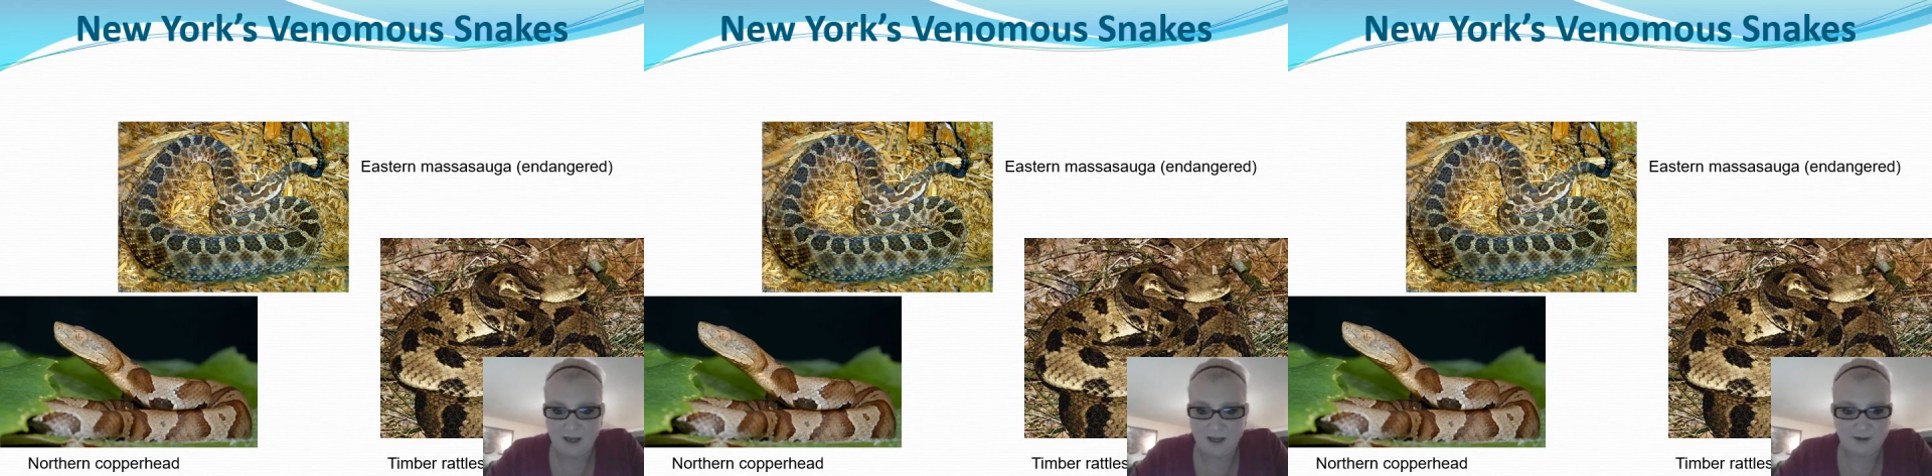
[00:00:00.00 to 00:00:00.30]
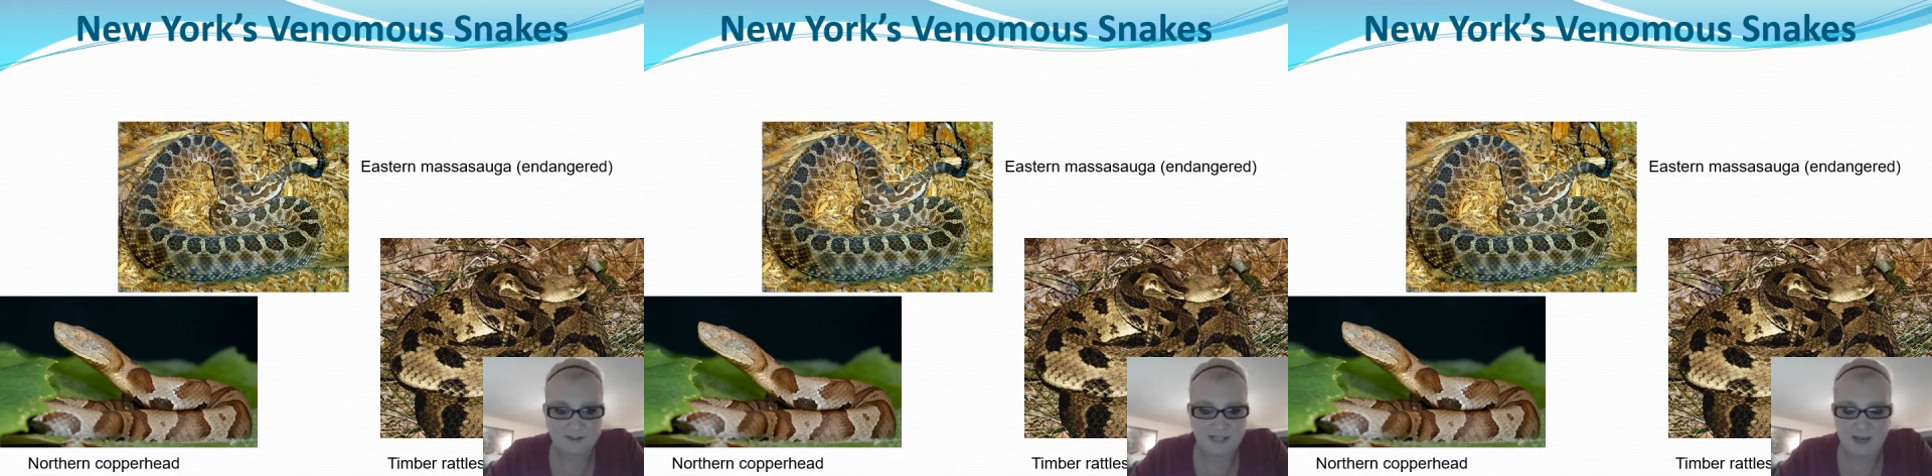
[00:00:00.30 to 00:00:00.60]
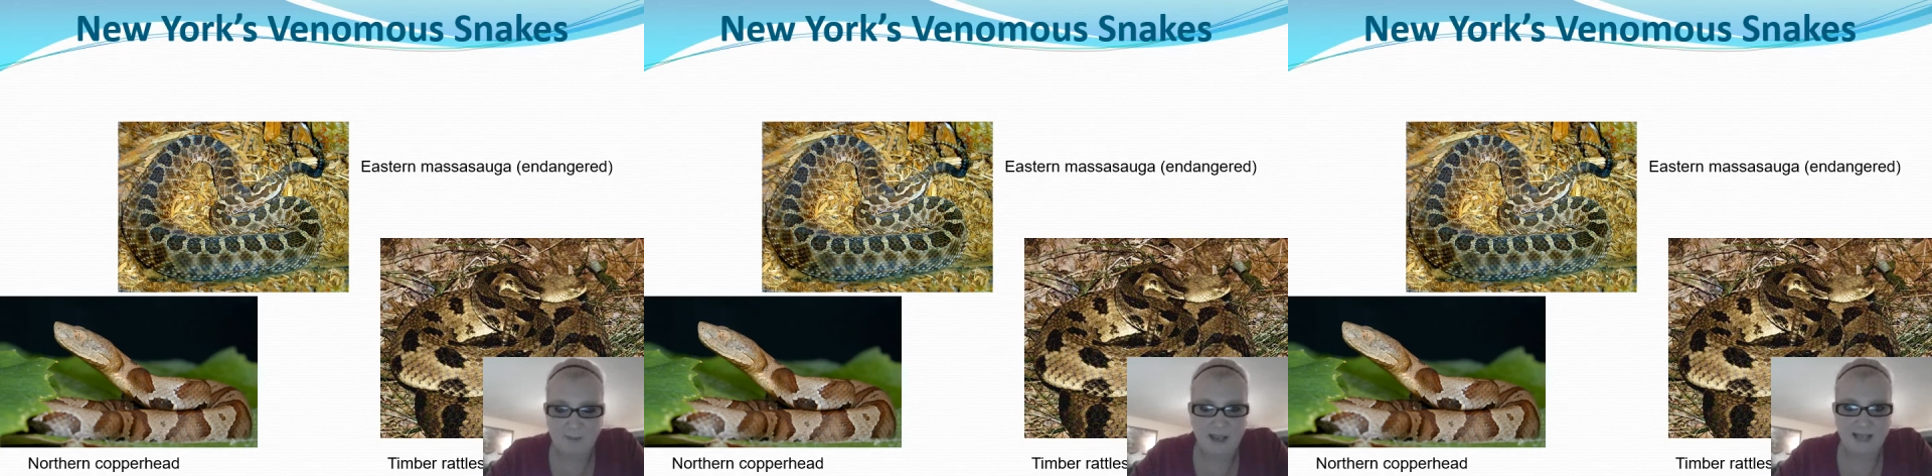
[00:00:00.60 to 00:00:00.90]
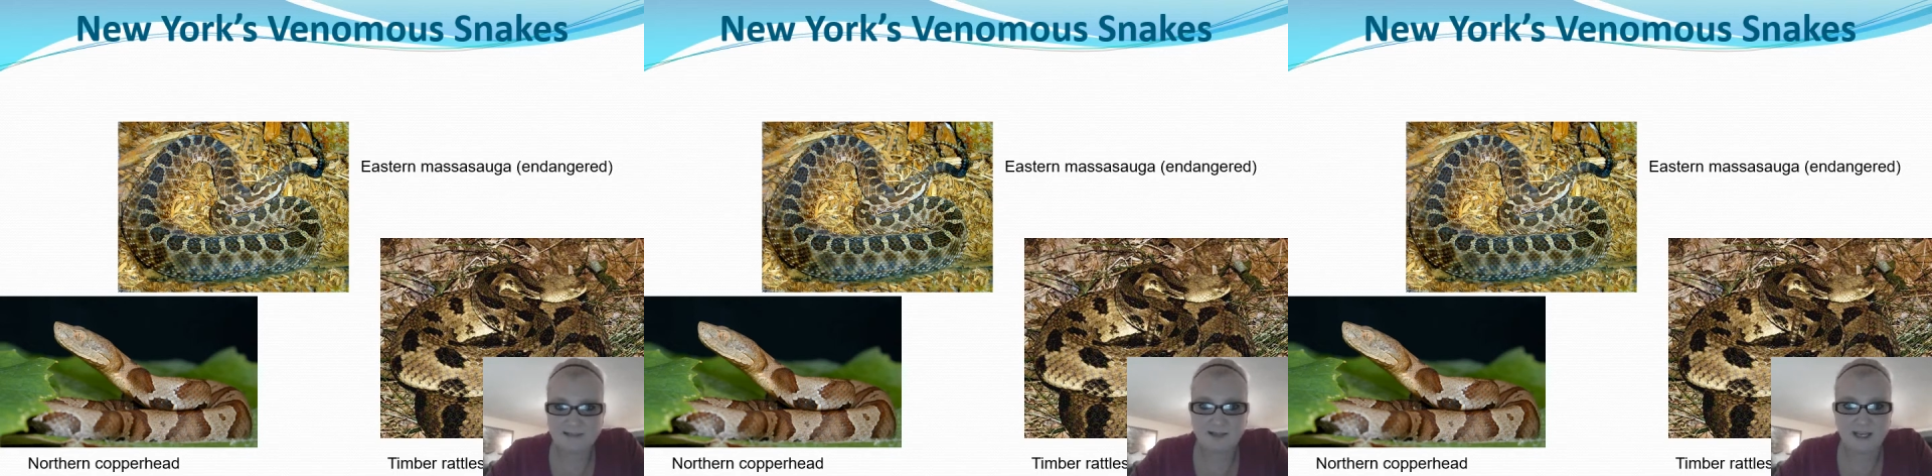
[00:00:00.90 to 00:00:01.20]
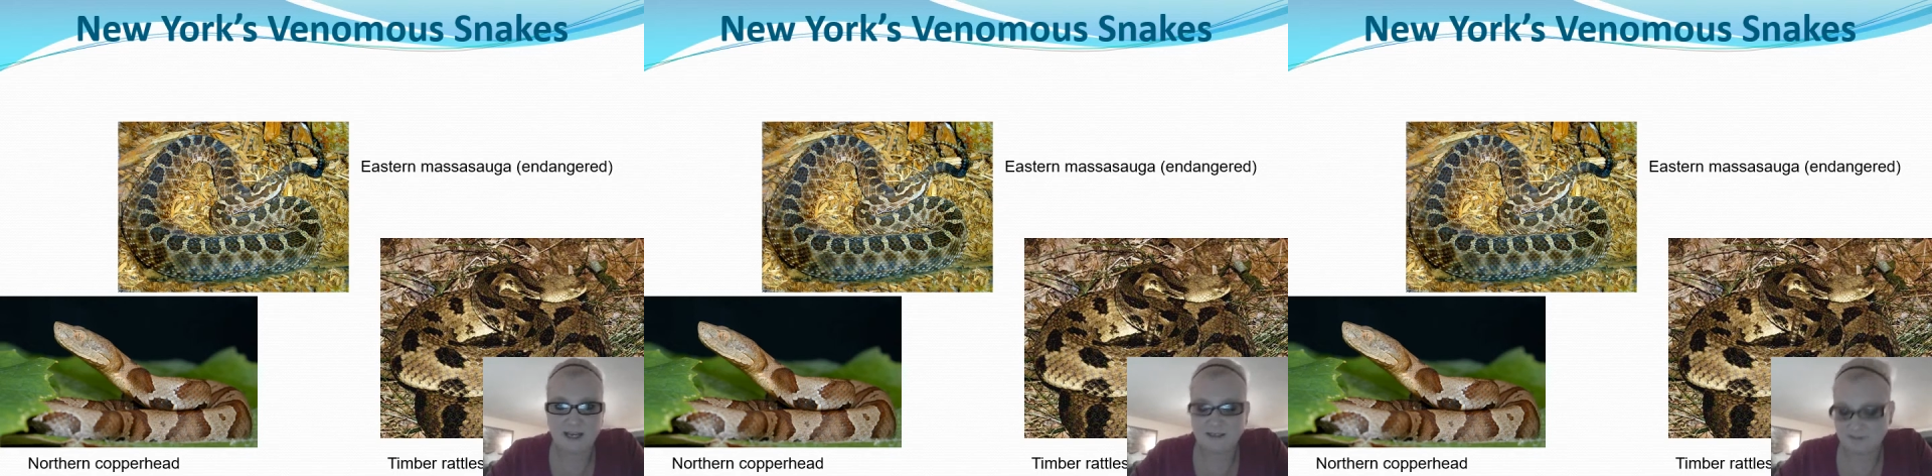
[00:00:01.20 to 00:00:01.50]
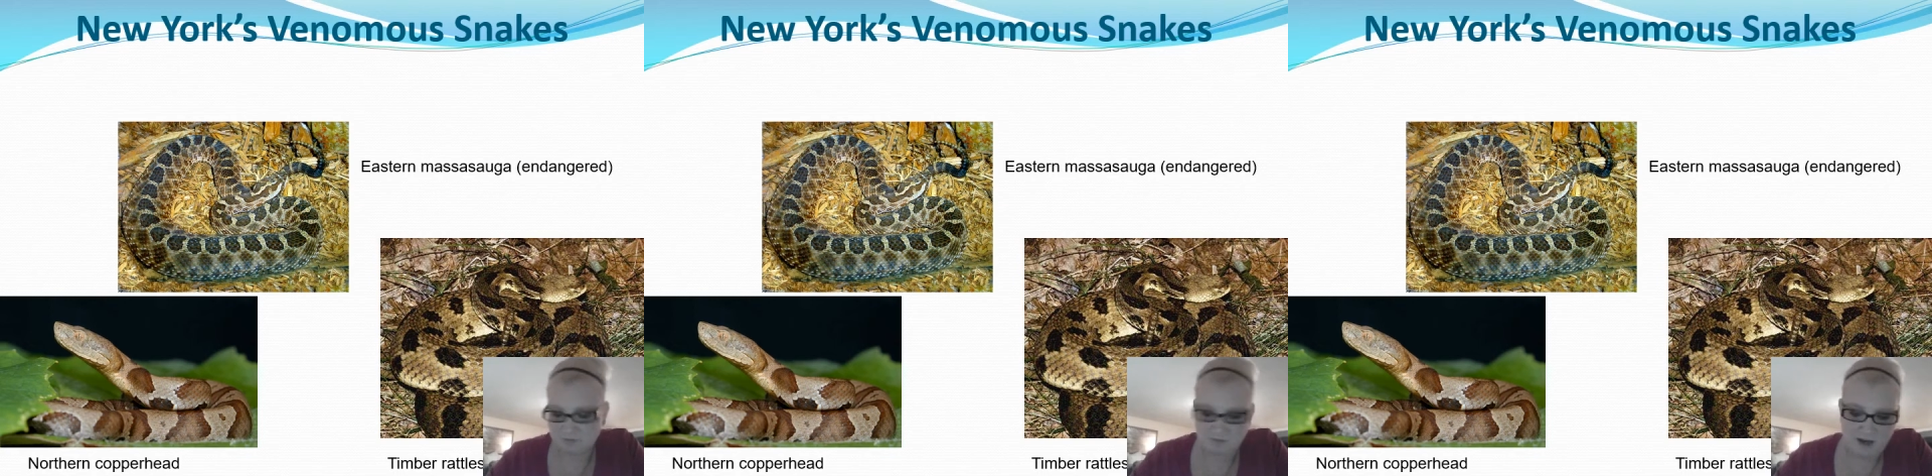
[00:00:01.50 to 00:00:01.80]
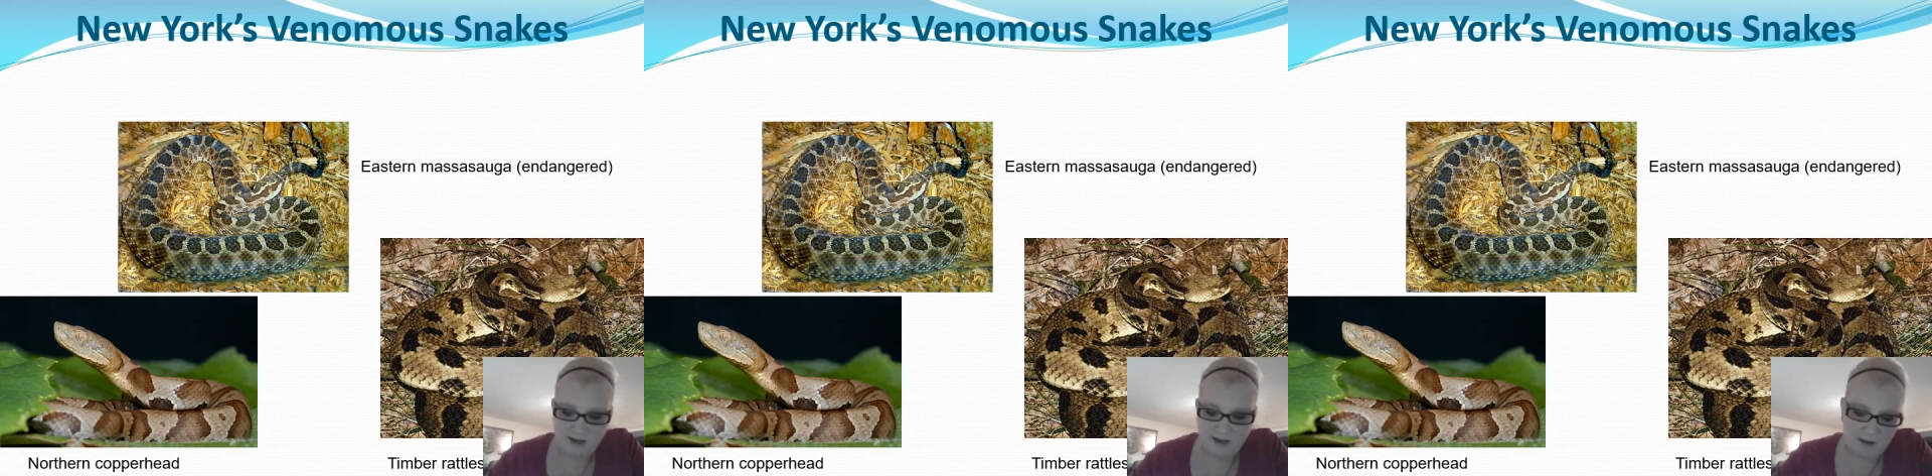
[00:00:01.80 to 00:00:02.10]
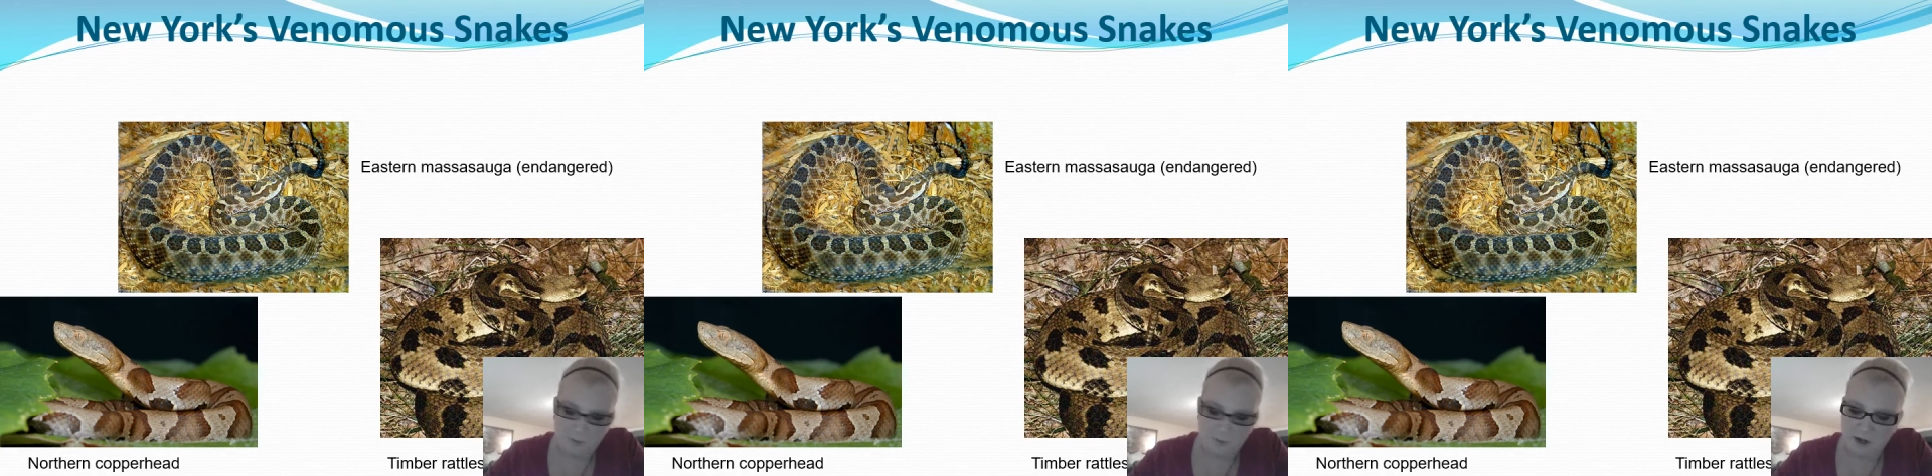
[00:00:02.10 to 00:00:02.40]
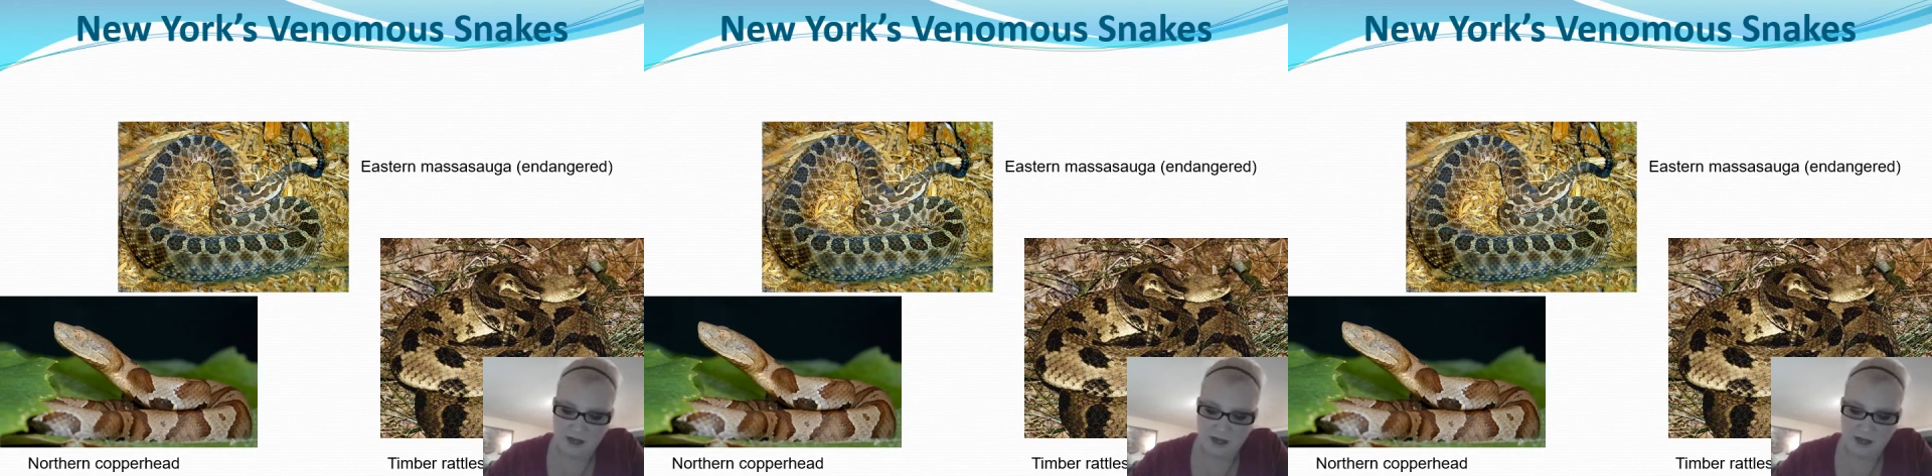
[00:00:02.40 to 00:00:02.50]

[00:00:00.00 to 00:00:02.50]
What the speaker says: I'll pass. Like I want